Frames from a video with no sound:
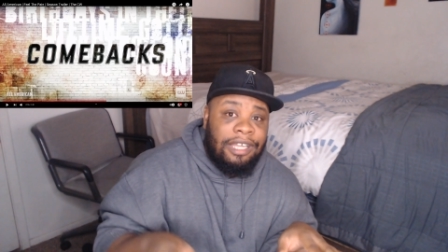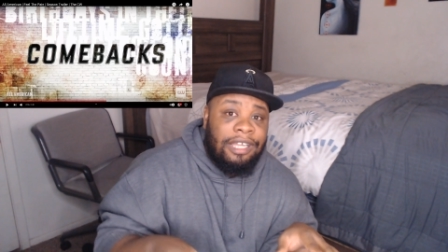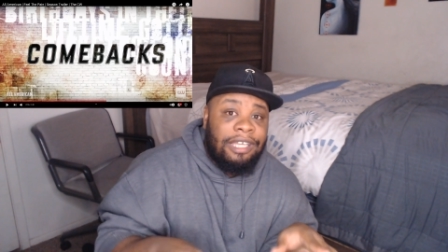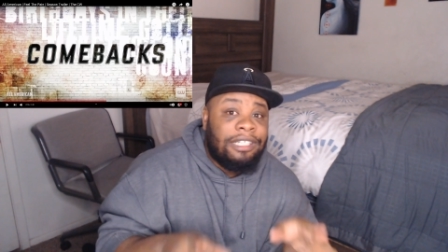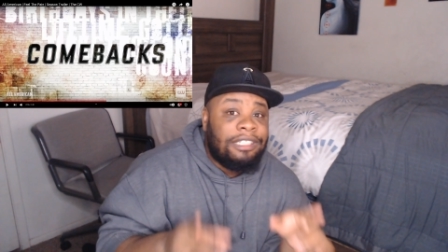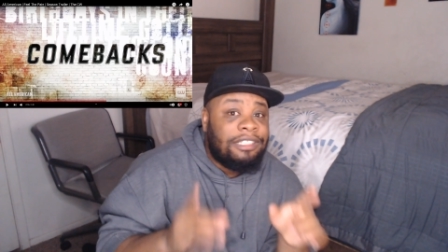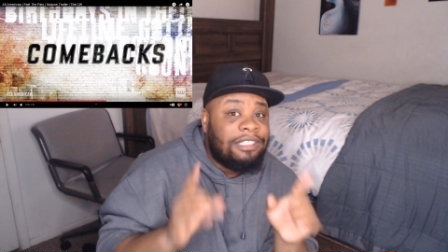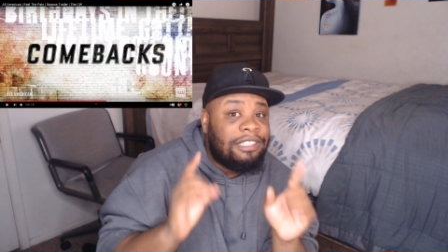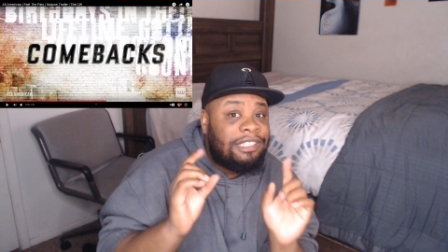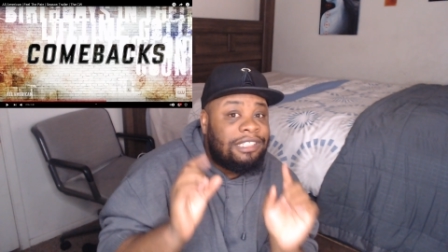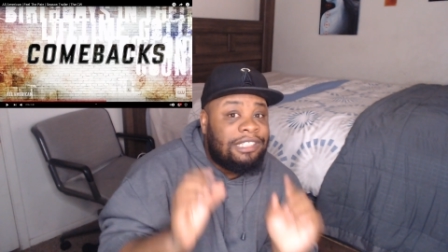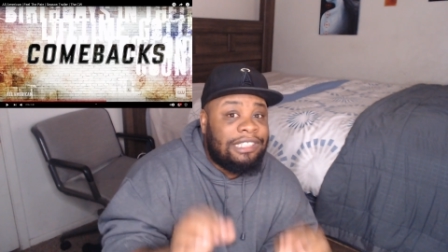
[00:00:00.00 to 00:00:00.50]

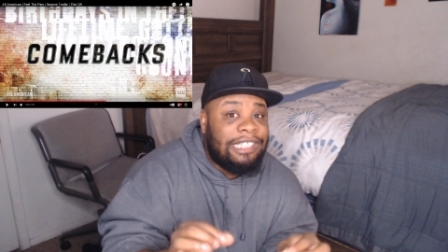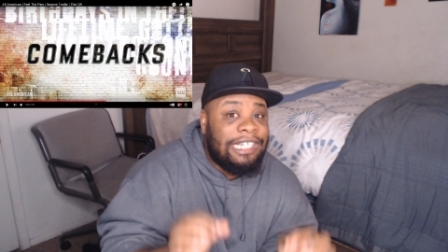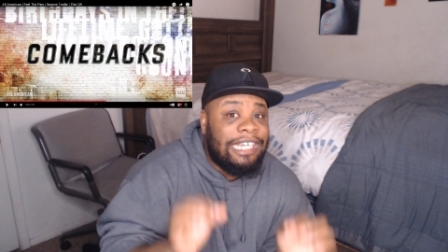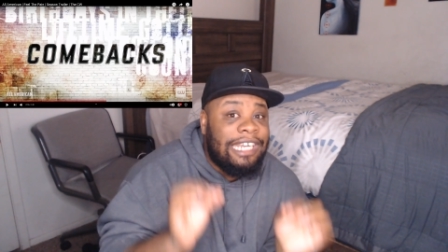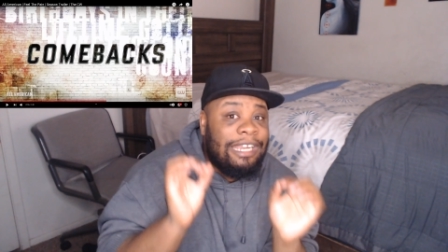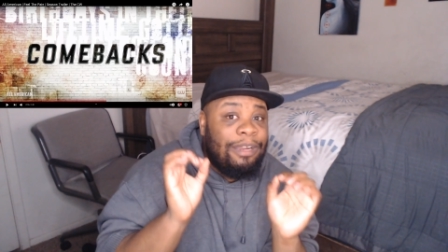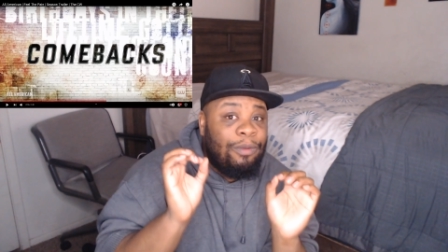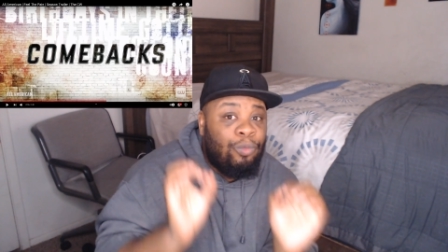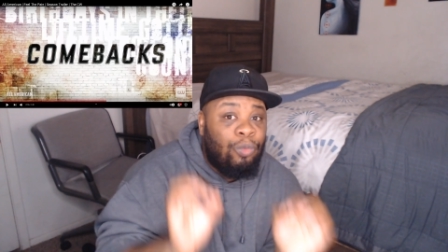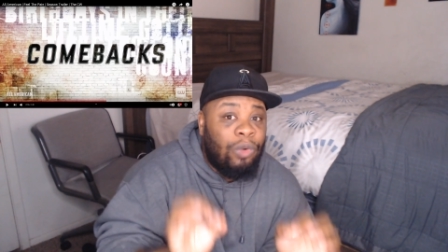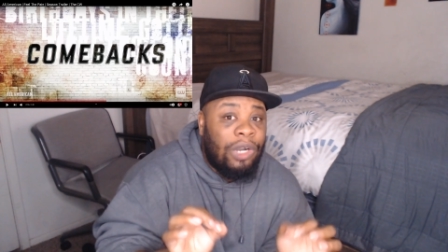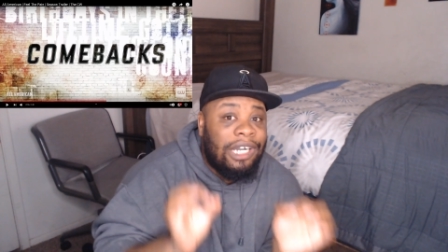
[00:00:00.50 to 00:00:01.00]
She
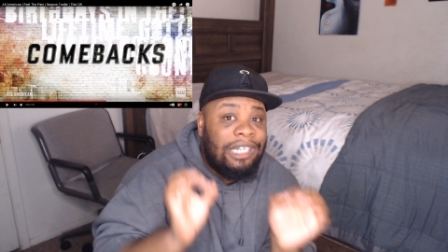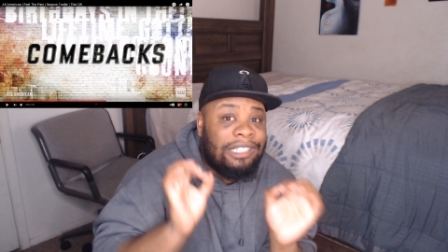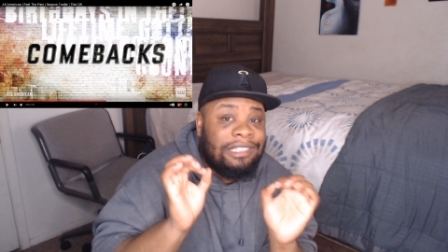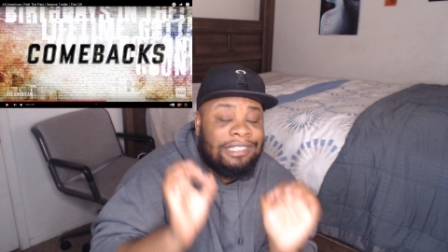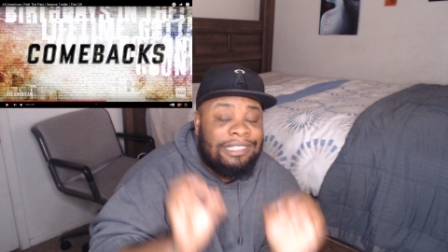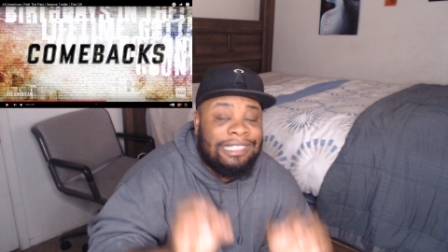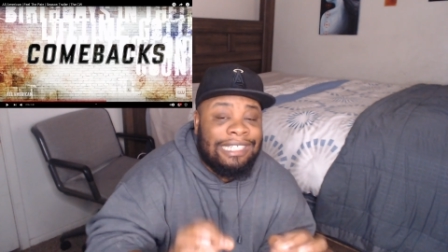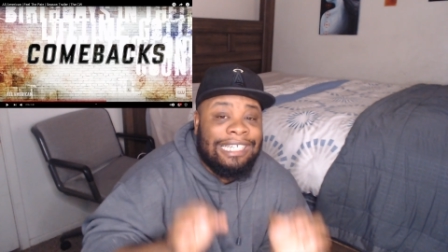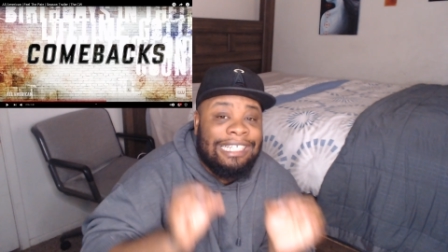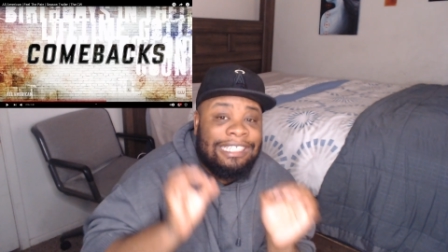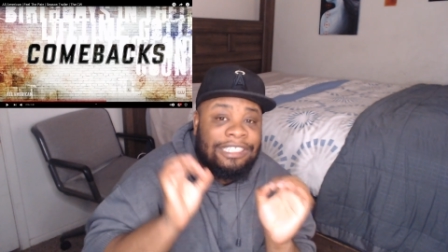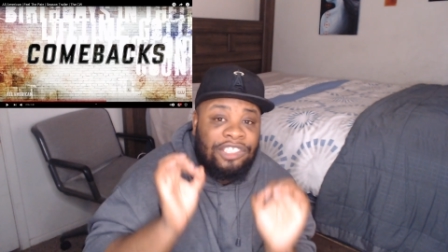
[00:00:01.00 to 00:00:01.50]
was
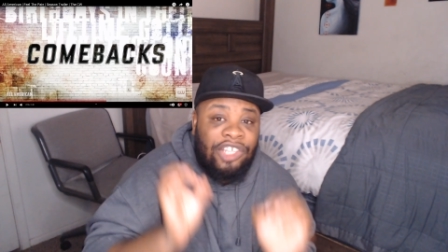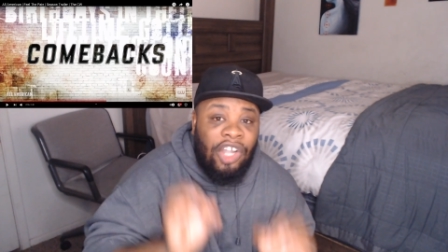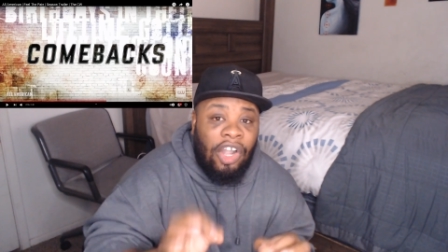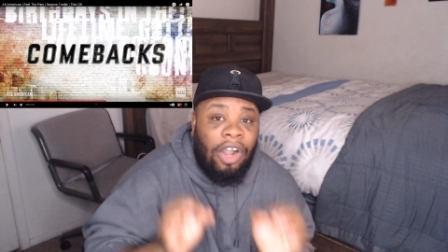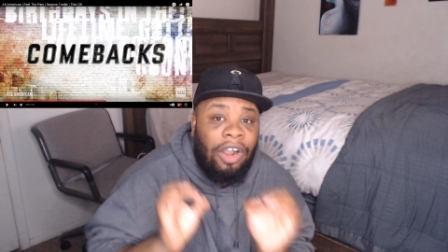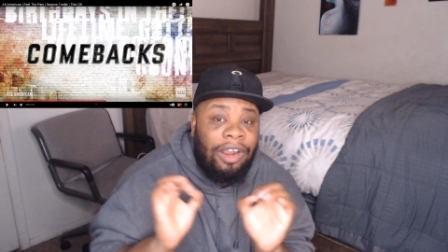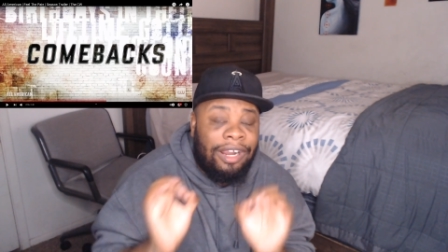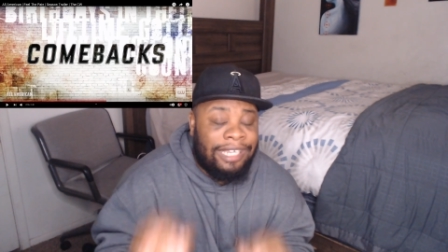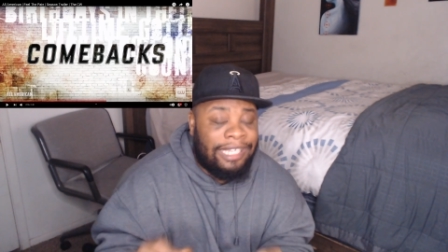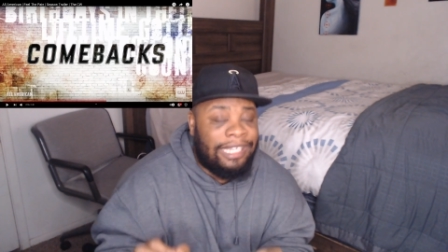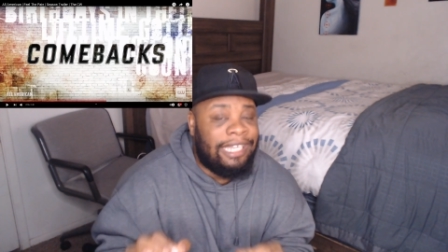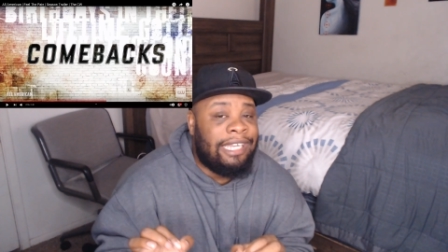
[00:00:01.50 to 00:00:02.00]
the
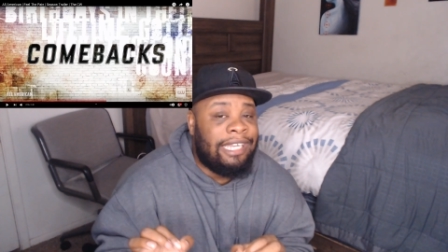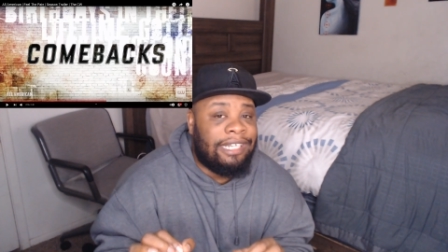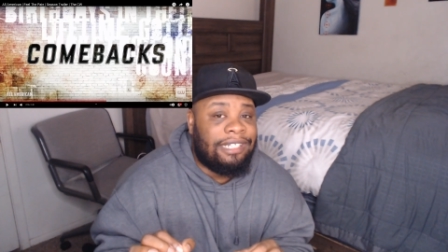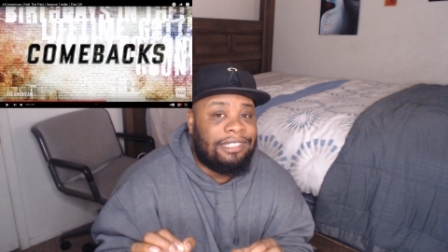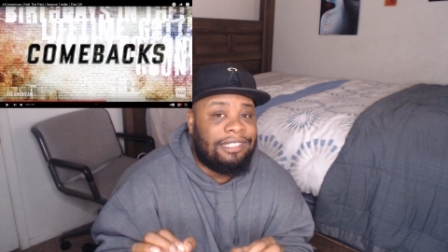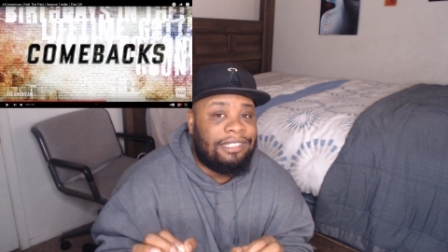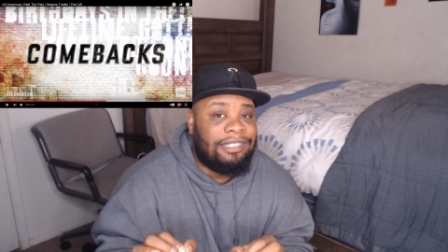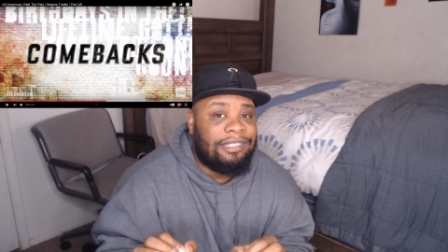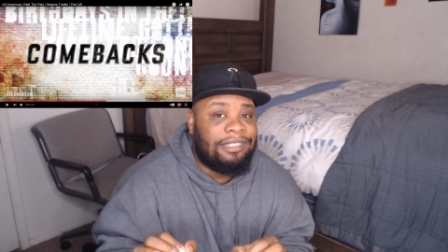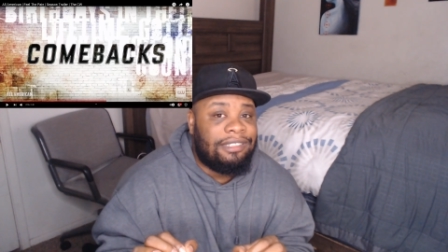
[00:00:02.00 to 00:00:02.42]
target.